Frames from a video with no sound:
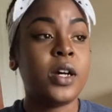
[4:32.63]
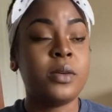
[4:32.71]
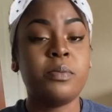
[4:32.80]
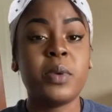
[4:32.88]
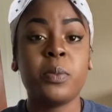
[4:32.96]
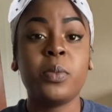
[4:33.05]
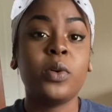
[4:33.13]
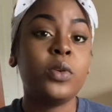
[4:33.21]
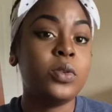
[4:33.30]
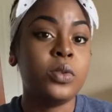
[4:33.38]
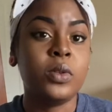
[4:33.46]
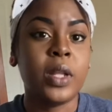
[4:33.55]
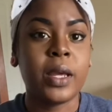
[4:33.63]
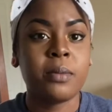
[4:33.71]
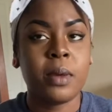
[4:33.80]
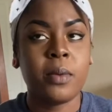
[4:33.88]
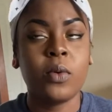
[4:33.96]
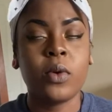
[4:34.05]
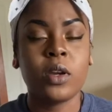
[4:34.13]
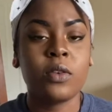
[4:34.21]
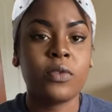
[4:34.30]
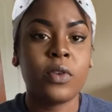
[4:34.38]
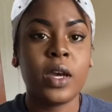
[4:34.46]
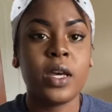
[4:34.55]
people who like maybe were your
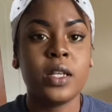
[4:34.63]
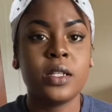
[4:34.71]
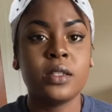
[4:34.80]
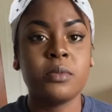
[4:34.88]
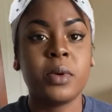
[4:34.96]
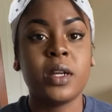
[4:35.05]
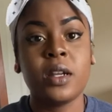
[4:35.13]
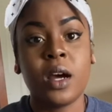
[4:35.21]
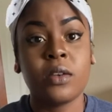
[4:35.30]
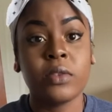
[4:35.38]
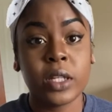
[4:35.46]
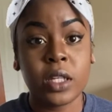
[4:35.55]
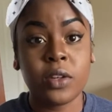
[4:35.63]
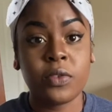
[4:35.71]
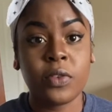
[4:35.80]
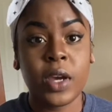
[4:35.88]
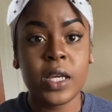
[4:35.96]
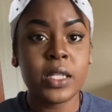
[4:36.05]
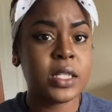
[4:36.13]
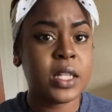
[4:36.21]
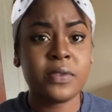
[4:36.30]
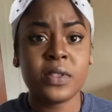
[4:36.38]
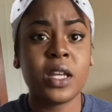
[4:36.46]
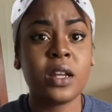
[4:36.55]
friends but not really your friends, and they've
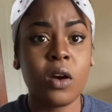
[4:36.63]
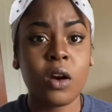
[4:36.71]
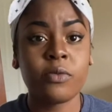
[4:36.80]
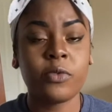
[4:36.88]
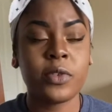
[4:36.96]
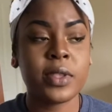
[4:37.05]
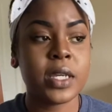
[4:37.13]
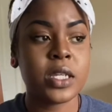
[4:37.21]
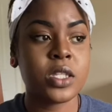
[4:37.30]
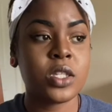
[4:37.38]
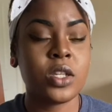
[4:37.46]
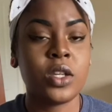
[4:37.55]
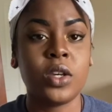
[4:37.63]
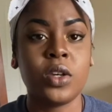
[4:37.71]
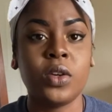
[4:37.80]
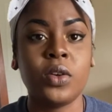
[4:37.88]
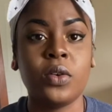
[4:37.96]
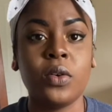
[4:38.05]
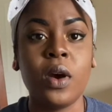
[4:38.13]
said harmful things to you,